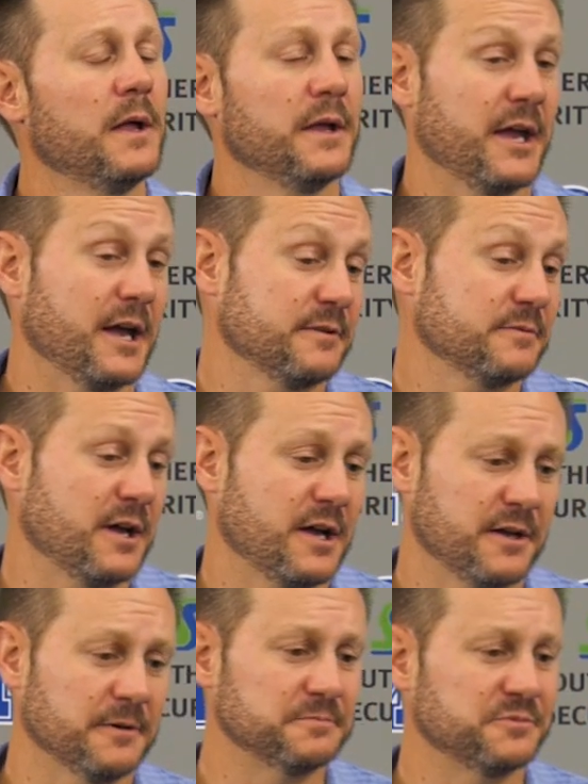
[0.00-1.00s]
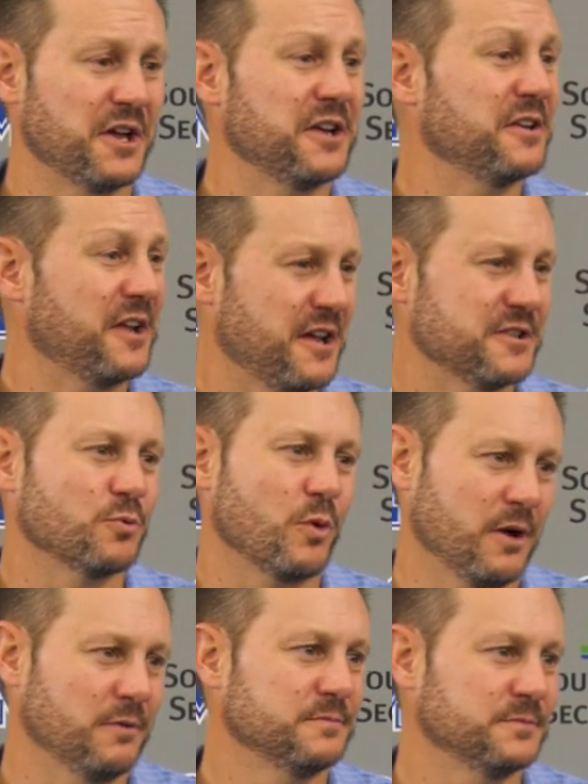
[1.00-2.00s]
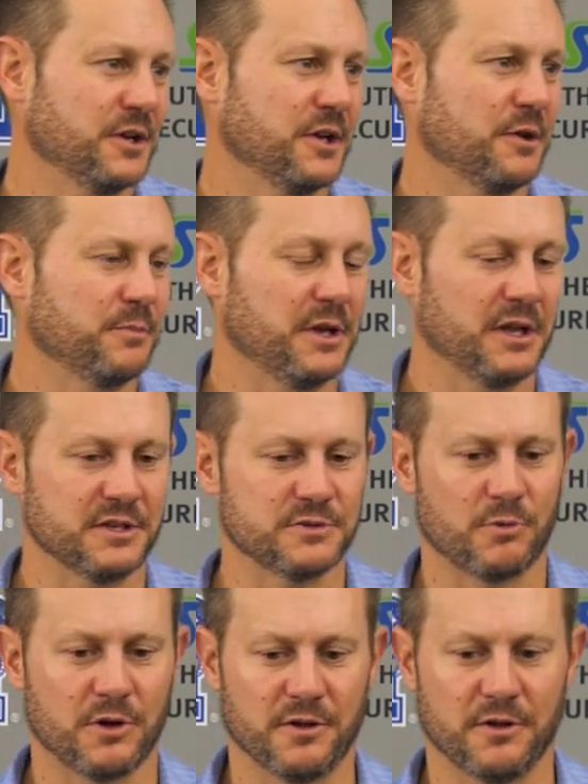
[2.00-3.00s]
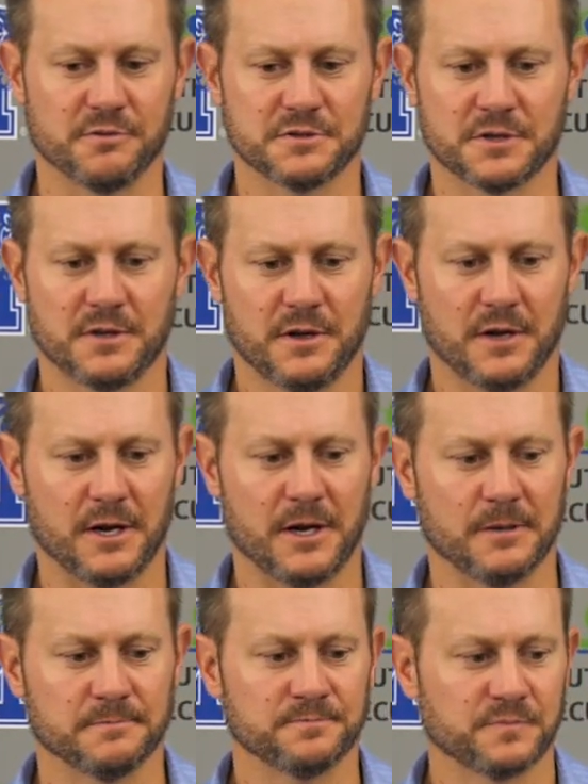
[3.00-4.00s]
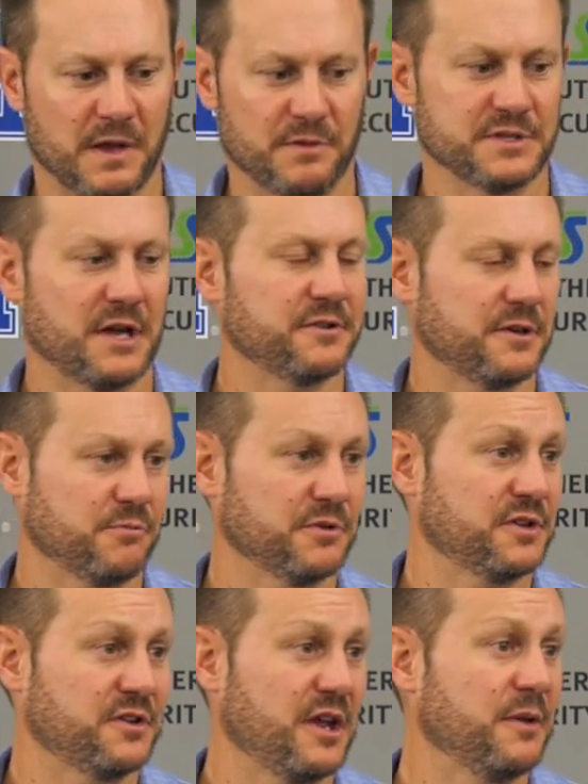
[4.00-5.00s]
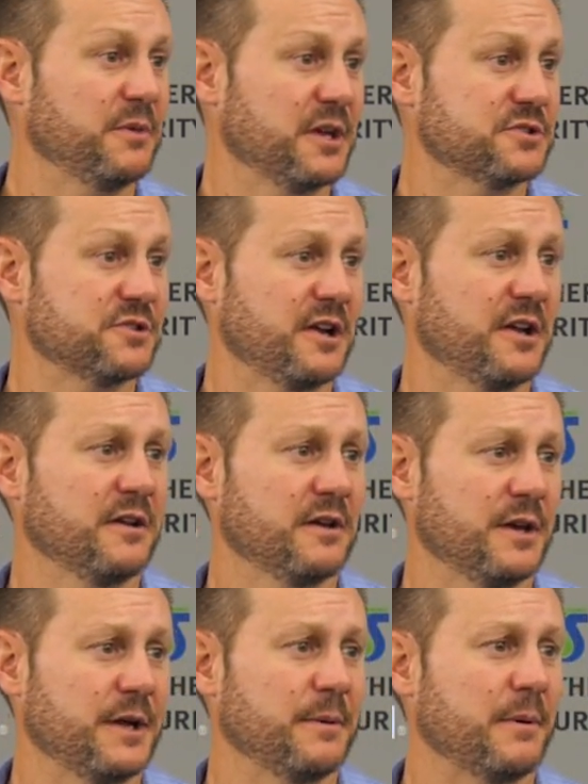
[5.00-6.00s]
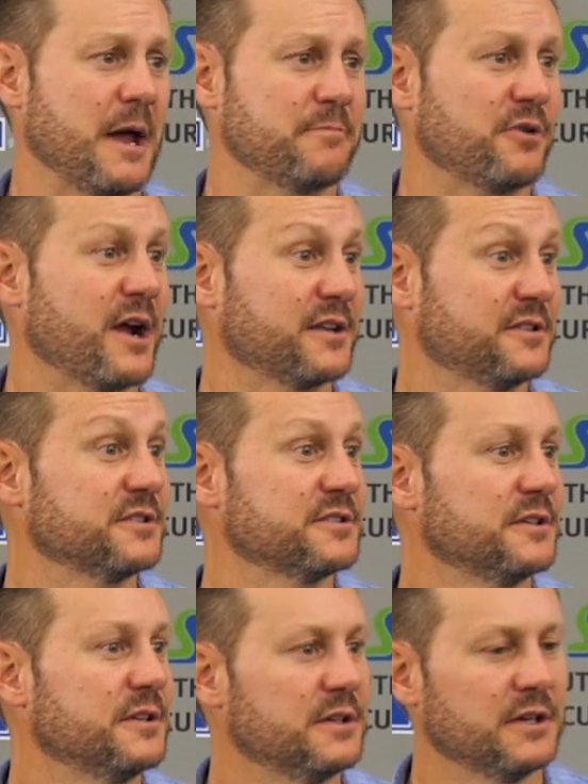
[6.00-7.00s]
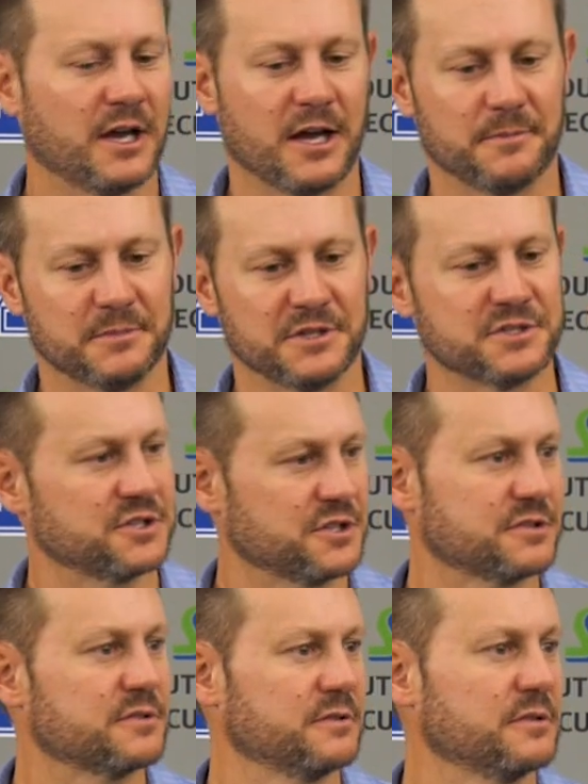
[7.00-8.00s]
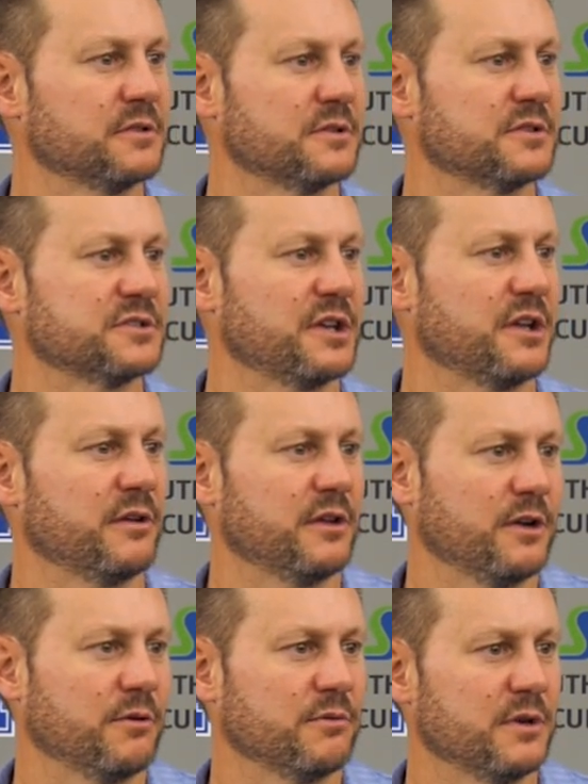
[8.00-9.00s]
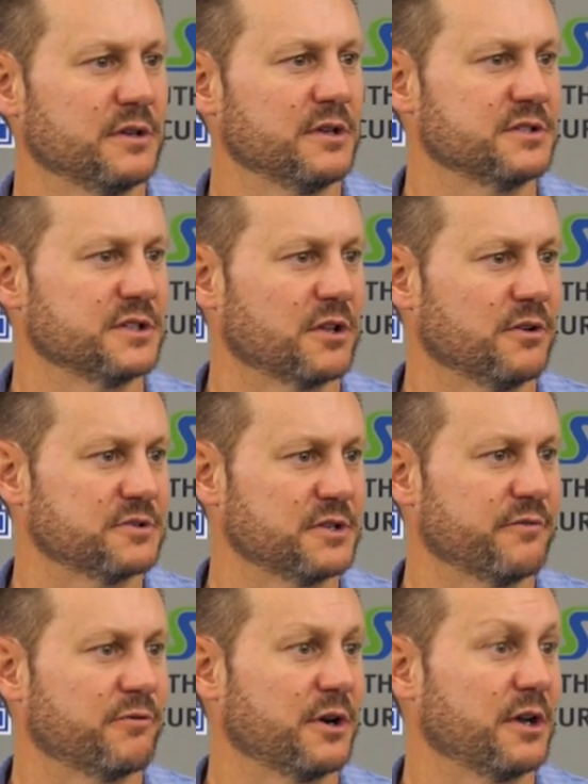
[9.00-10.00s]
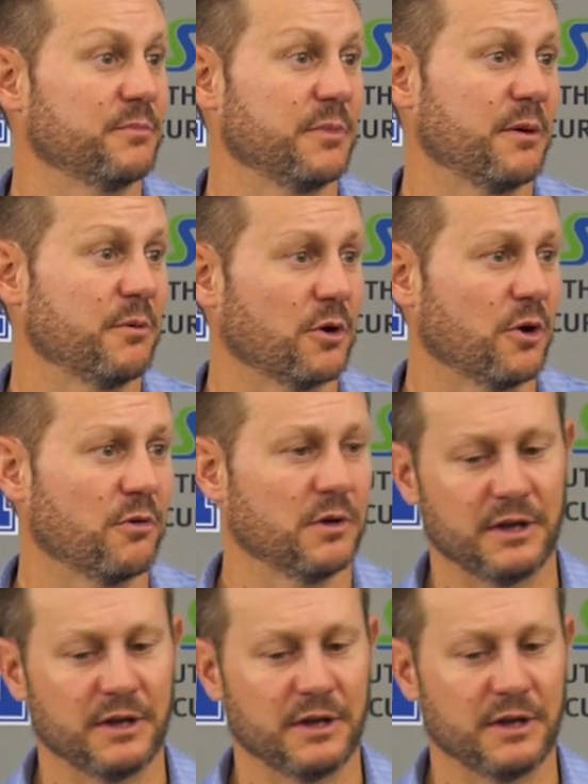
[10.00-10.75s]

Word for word: Yeah, uh, day to day as well. You know, I mean, it's one of those. Um, he was out there with the team yesterday at, at practice. Um, it's just to see, you know, is he close enough where he can be able to go?